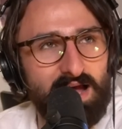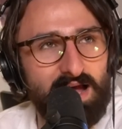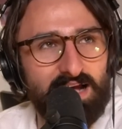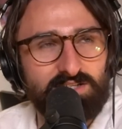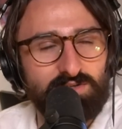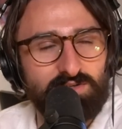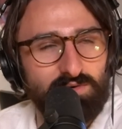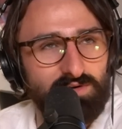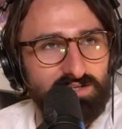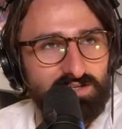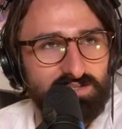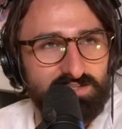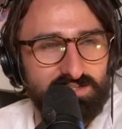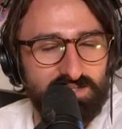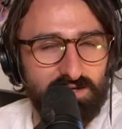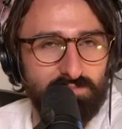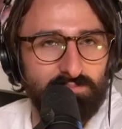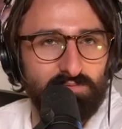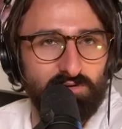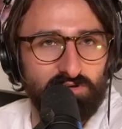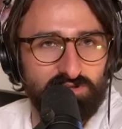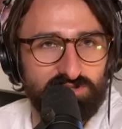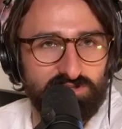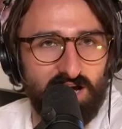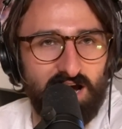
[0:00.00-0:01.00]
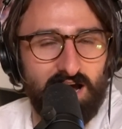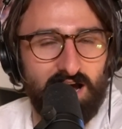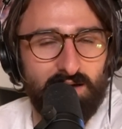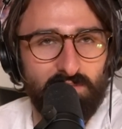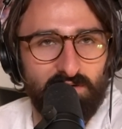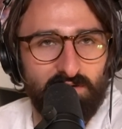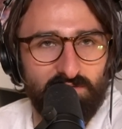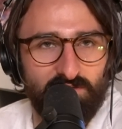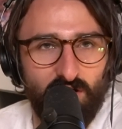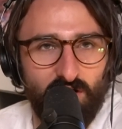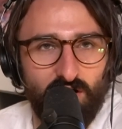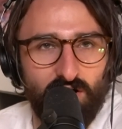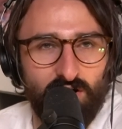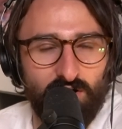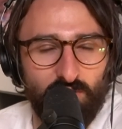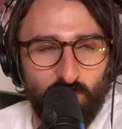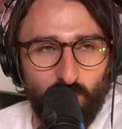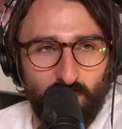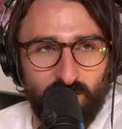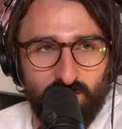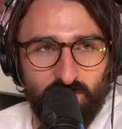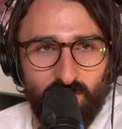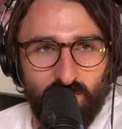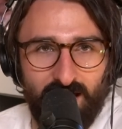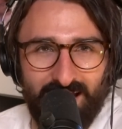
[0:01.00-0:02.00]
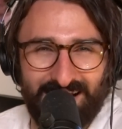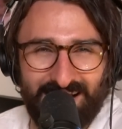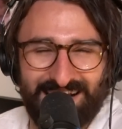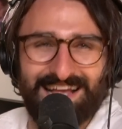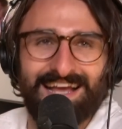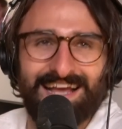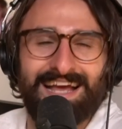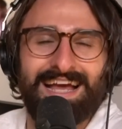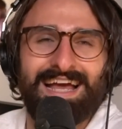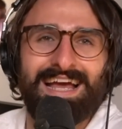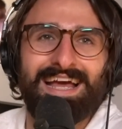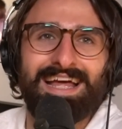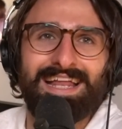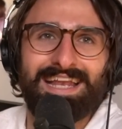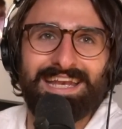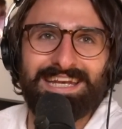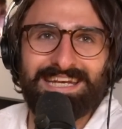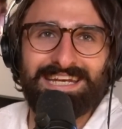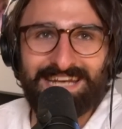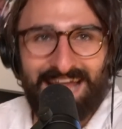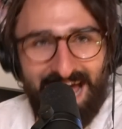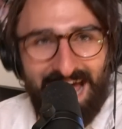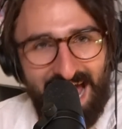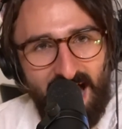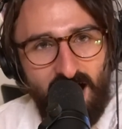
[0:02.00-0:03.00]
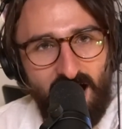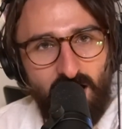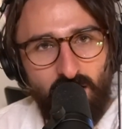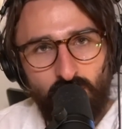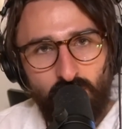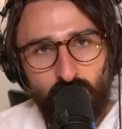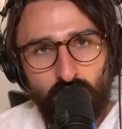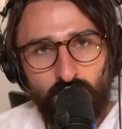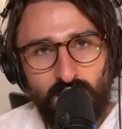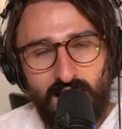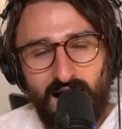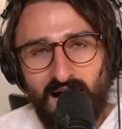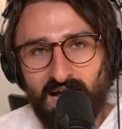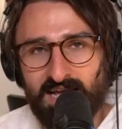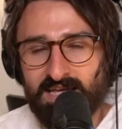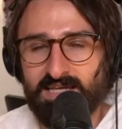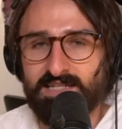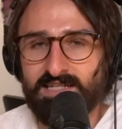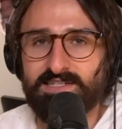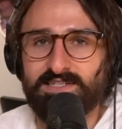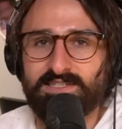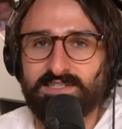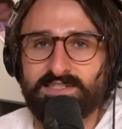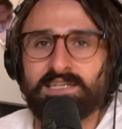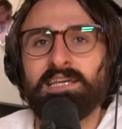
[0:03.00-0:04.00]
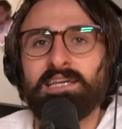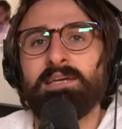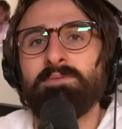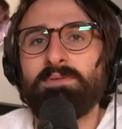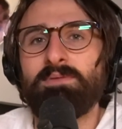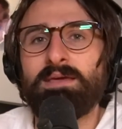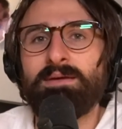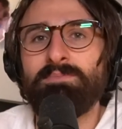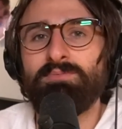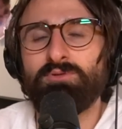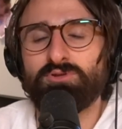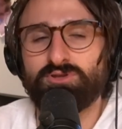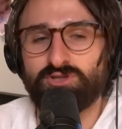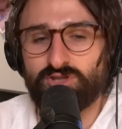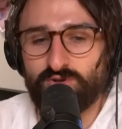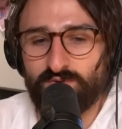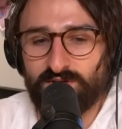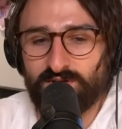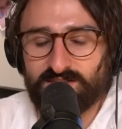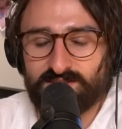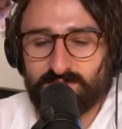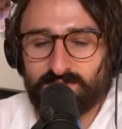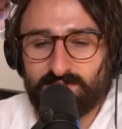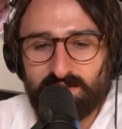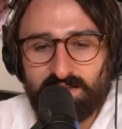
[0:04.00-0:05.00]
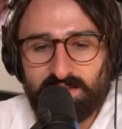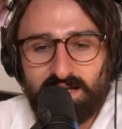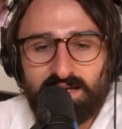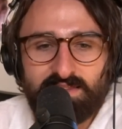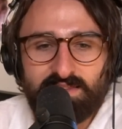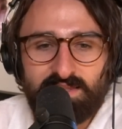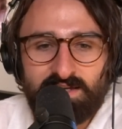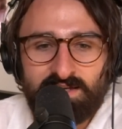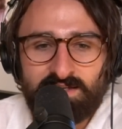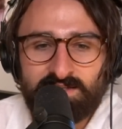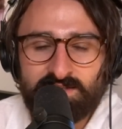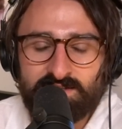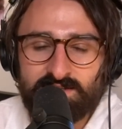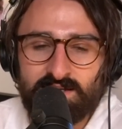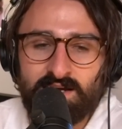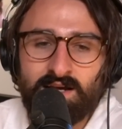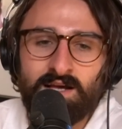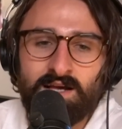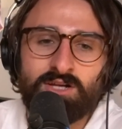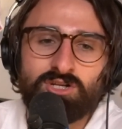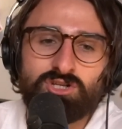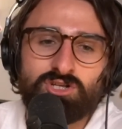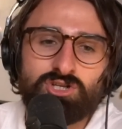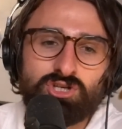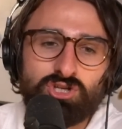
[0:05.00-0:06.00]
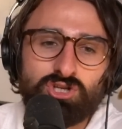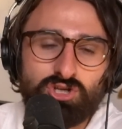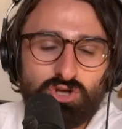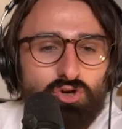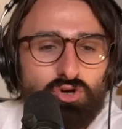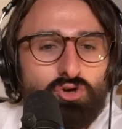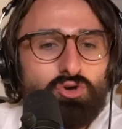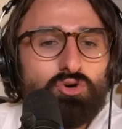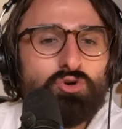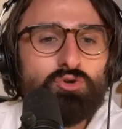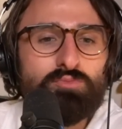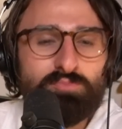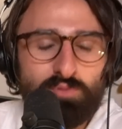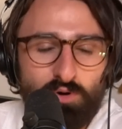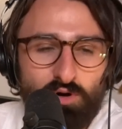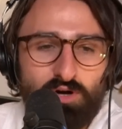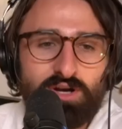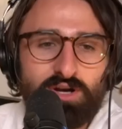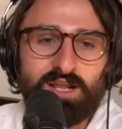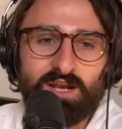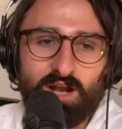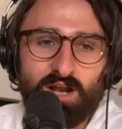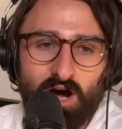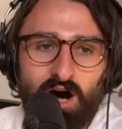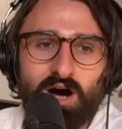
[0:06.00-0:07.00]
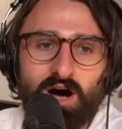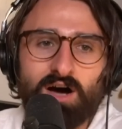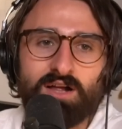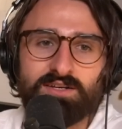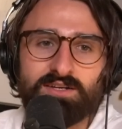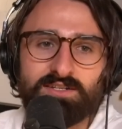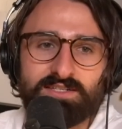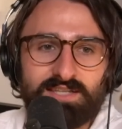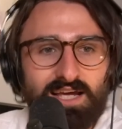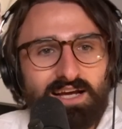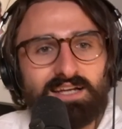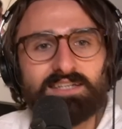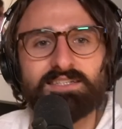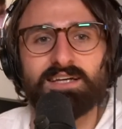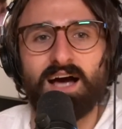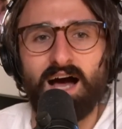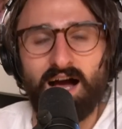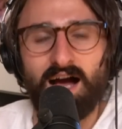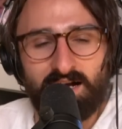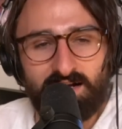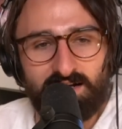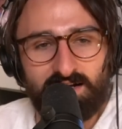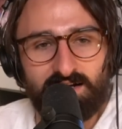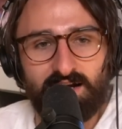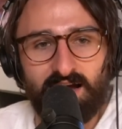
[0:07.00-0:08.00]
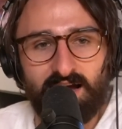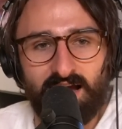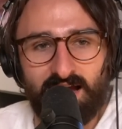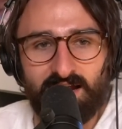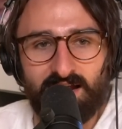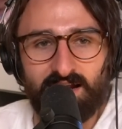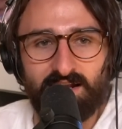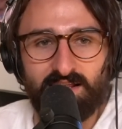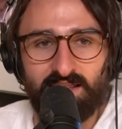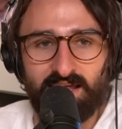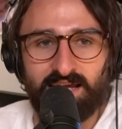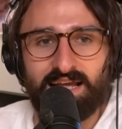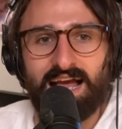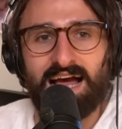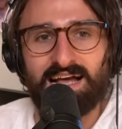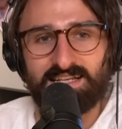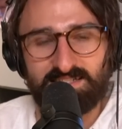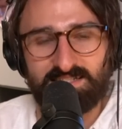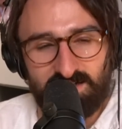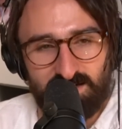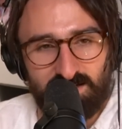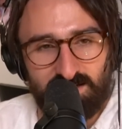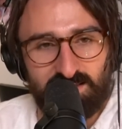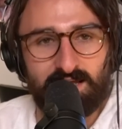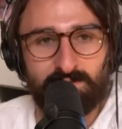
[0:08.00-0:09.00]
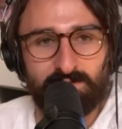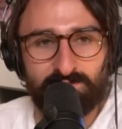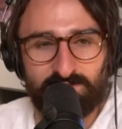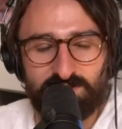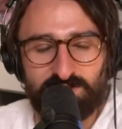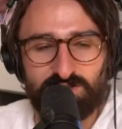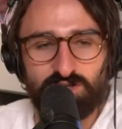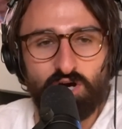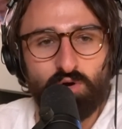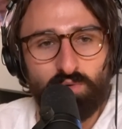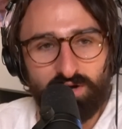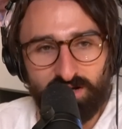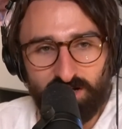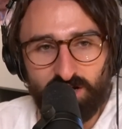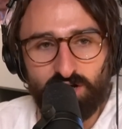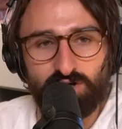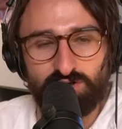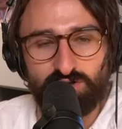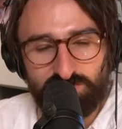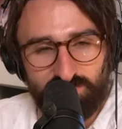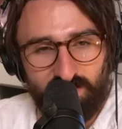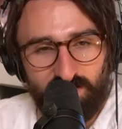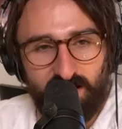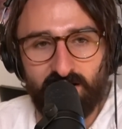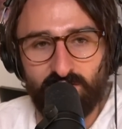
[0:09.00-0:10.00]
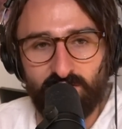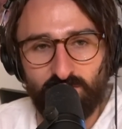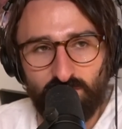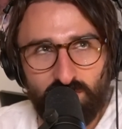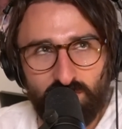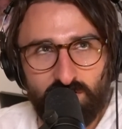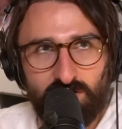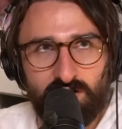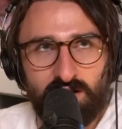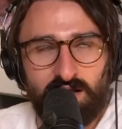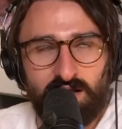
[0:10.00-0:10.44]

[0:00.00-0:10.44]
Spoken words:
back to a simpler time of art where, like, now I can see people doing something like this to put it on TikTok and like as clips so it goes viral.